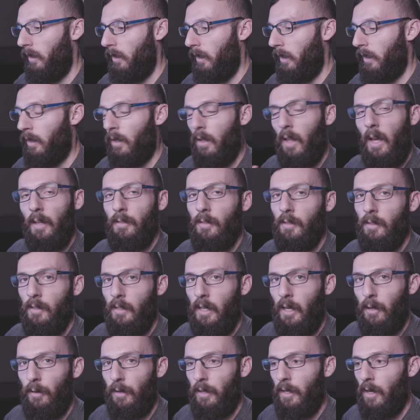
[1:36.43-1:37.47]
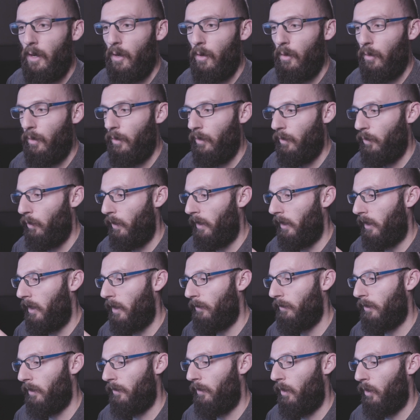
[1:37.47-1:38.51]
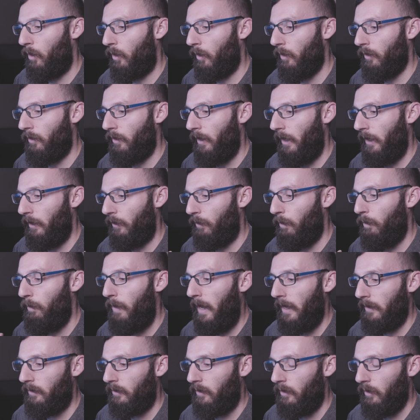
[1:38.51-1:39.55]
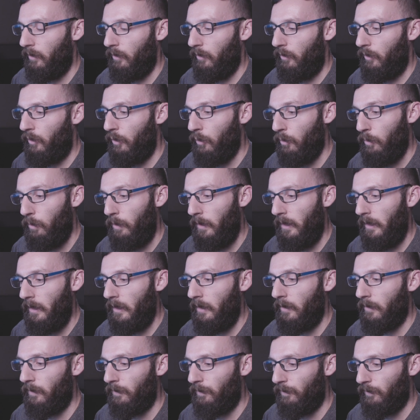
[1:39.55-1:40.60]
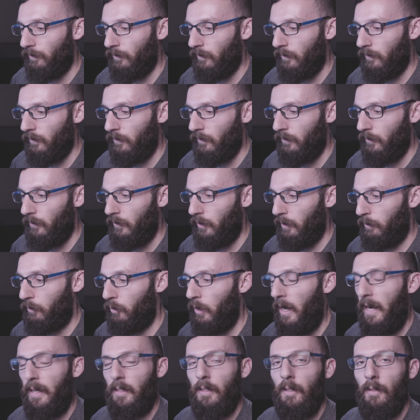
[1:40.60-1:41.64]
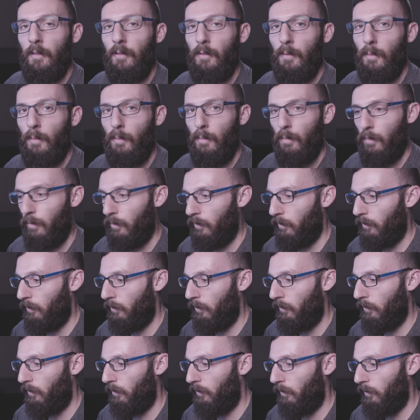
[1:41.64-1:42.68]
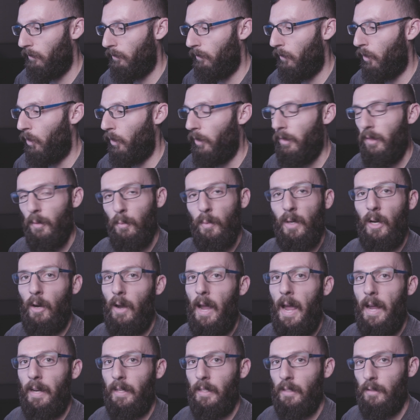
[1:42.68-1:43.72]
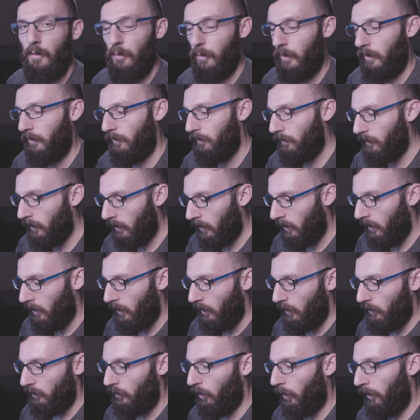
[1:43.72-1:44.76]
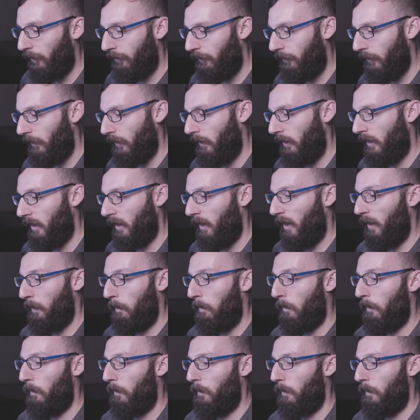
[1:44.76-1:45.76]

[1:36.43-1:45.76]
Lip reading: In a live scenario, when it comes to vocals, it's best to be subtractive more than we are adding to it. So if the